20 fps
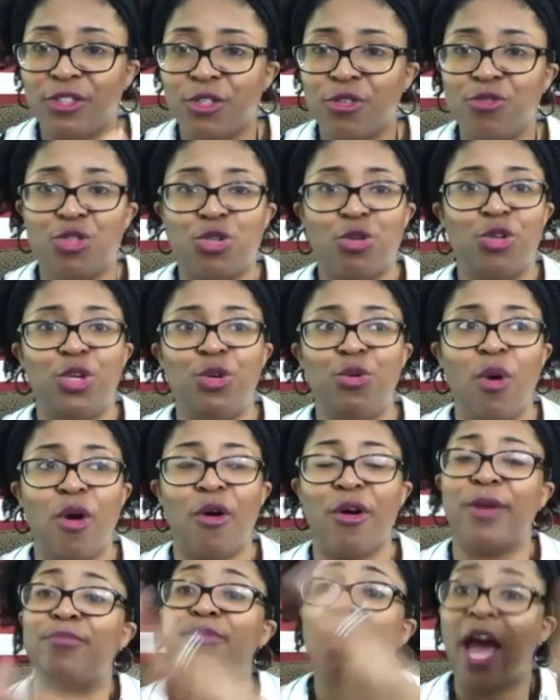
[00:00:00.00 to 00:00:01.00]
so you are
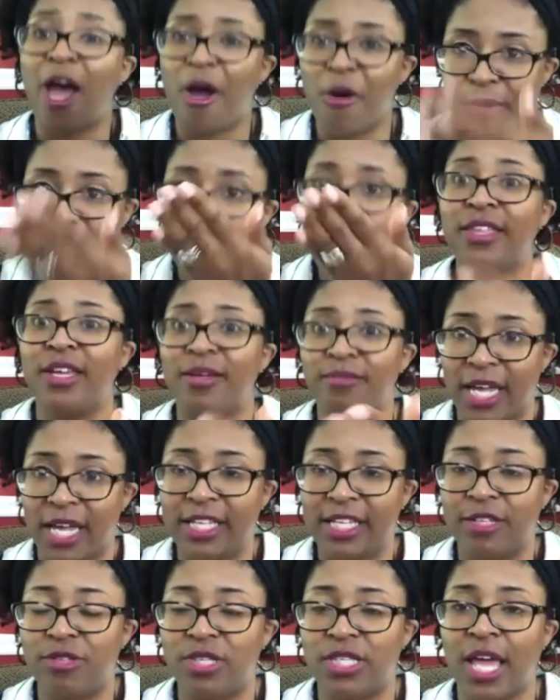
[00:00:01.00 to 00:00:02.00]
empowering them, like you
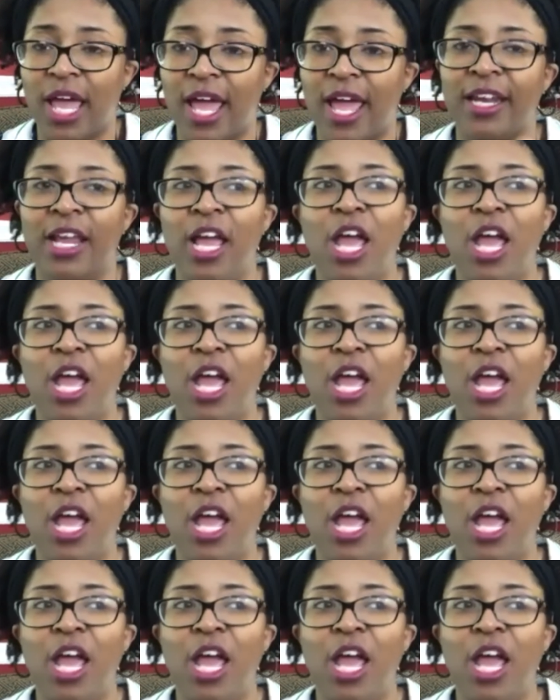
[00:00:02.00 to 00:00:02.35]
said,